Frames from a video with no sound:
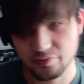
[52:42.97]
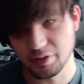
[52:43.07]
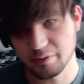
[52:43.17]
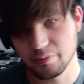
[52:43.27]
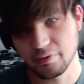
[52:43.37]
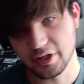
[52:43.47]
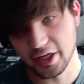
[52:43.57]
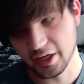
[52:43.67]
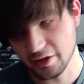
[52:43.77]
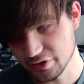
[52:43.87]
people that
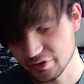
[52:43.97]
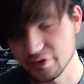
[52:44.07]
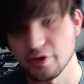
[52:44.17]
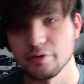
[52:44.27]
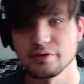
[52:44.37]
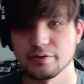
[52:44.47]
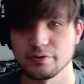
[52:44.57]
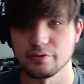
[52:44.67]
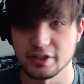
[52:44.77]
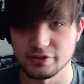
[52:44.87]
I can just go
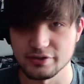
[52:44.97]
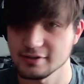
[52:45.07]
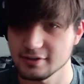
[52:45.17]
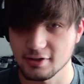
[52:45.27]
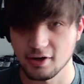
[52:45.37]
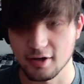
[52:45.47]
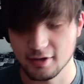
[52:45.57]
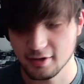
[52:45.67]
to and just talk.